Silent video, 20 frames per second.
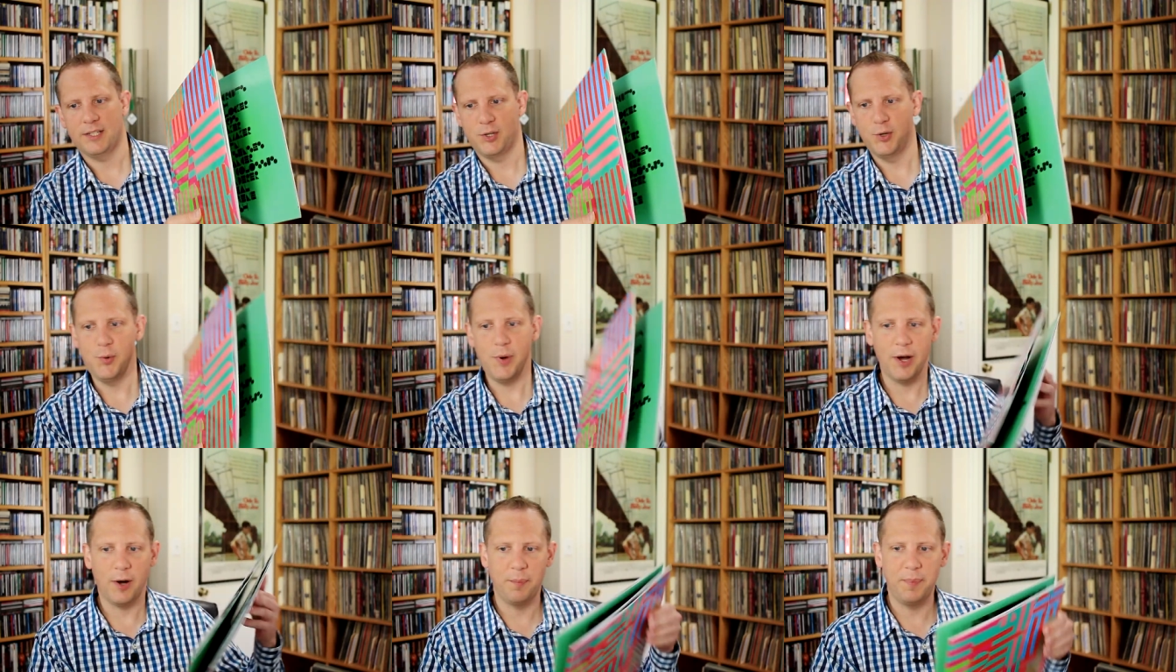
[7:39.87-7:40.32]

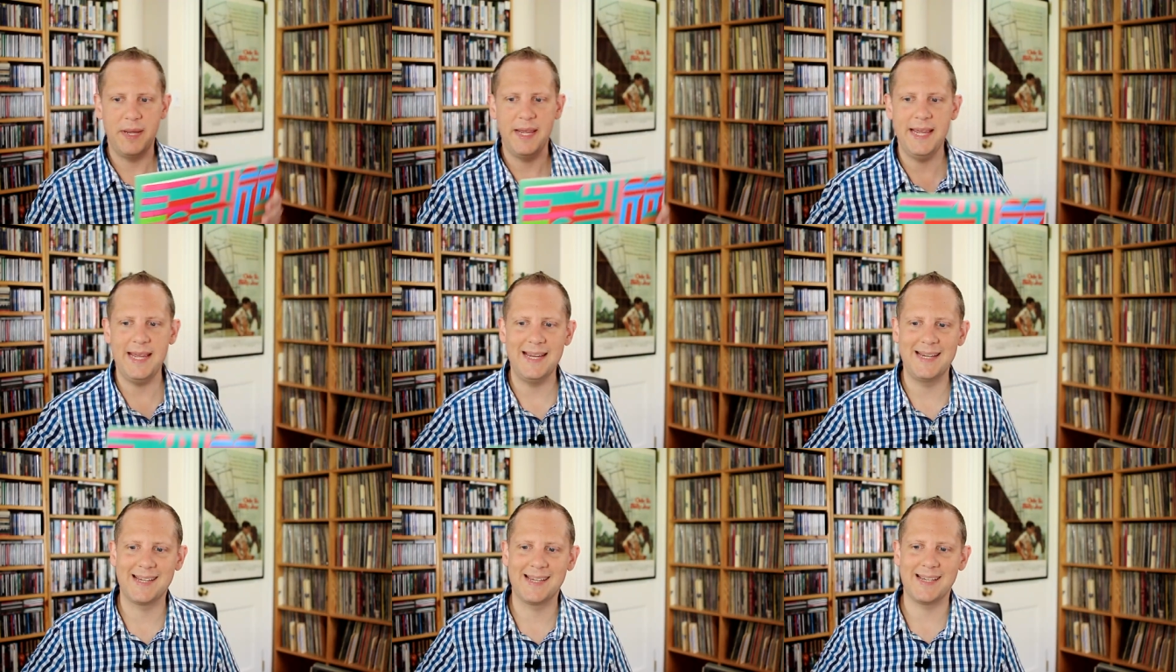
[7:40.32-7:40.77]
2
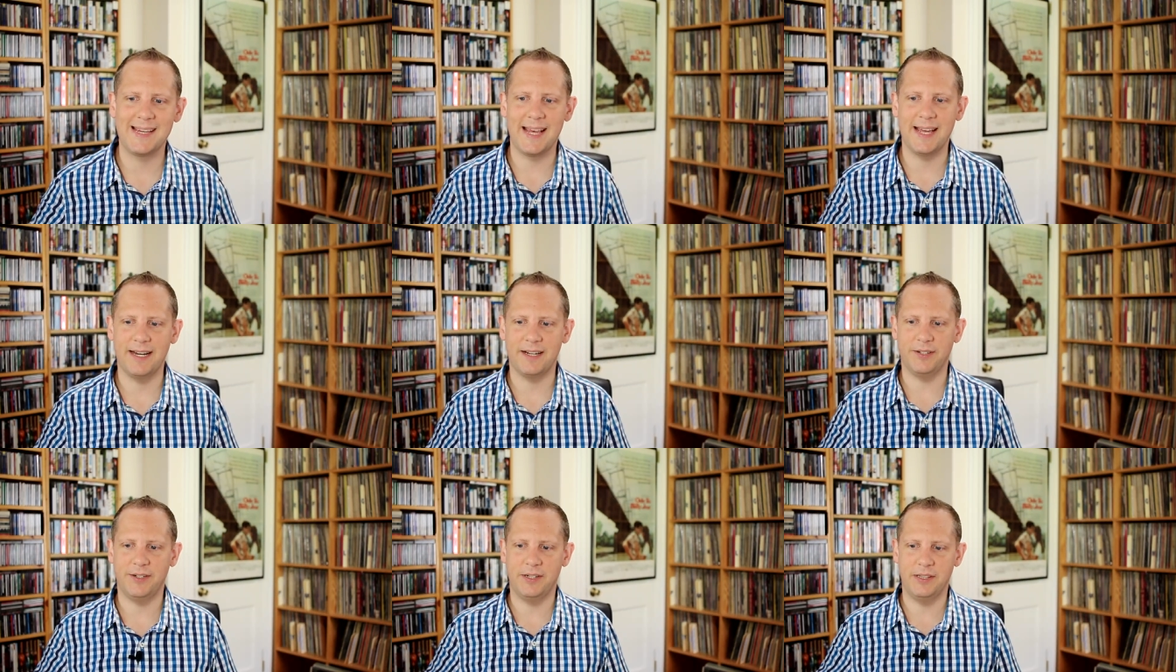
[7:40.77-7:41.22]
LP
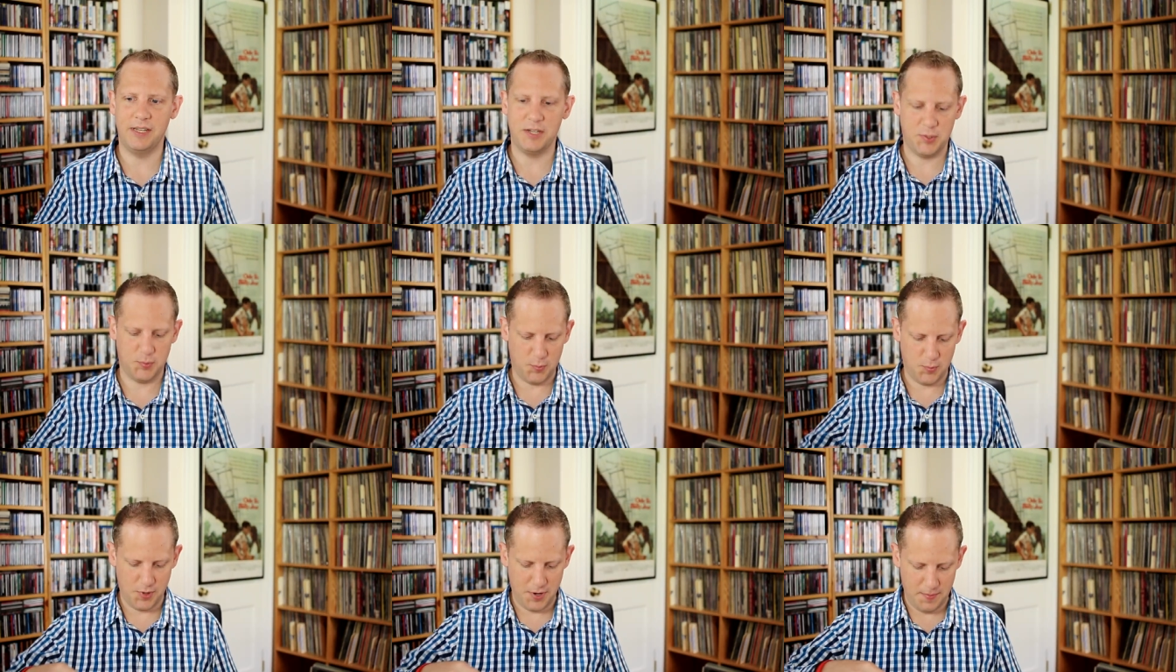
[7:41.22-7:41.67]
set on
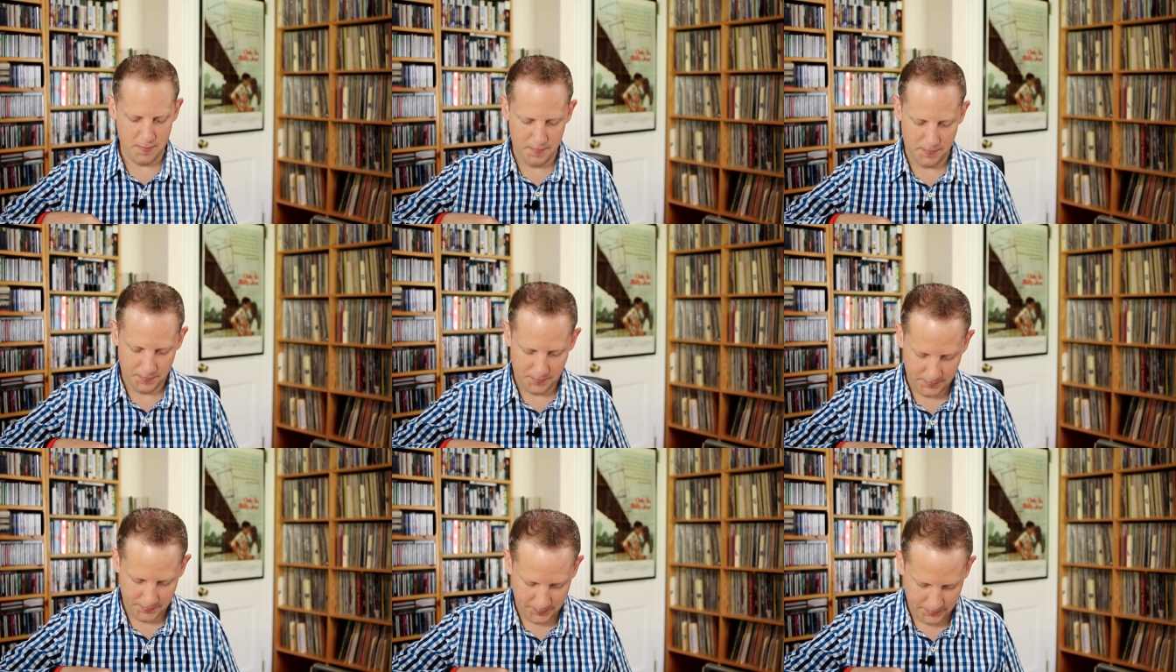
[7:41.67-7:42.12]
this
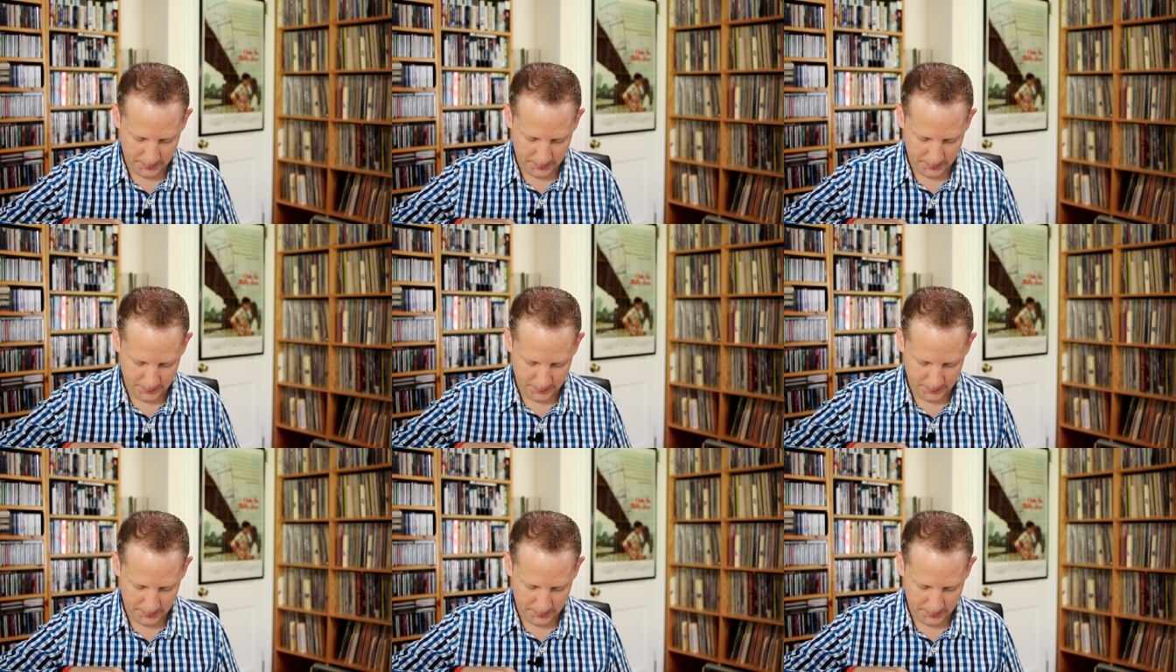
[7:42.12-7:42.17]
one.